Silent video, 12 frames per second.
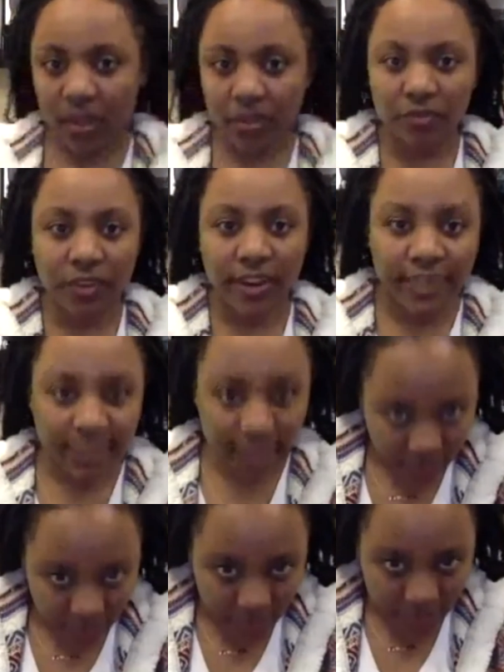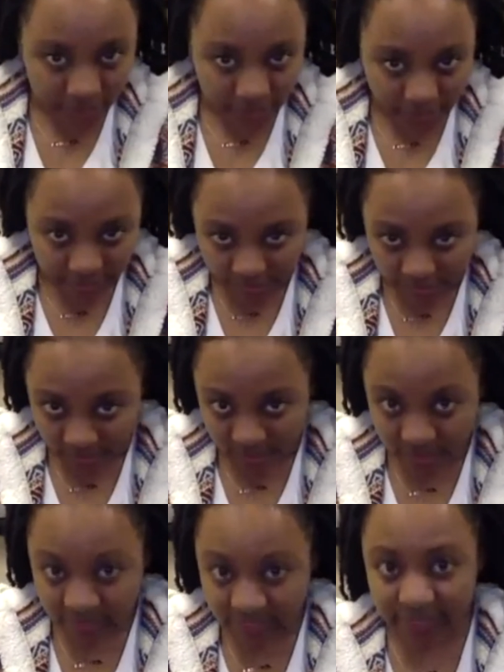finesse the crown now
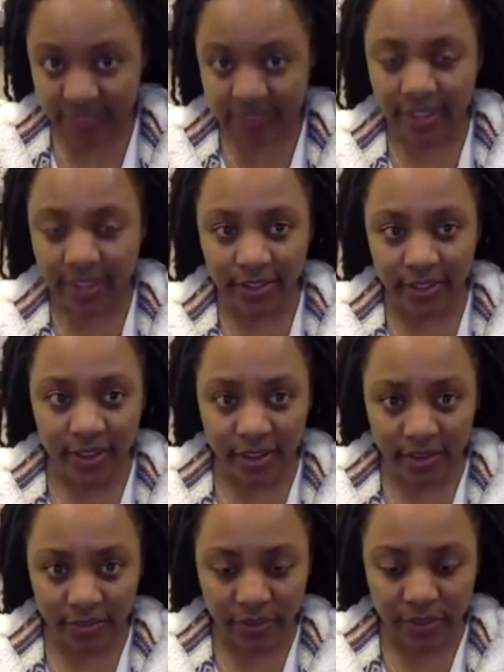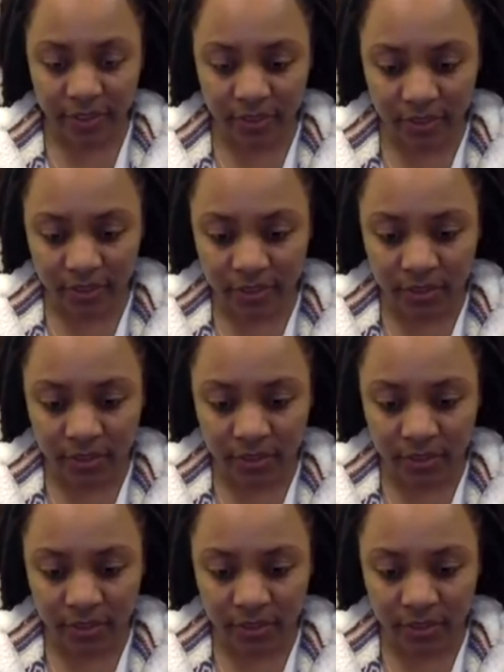because I did the healthy hair first.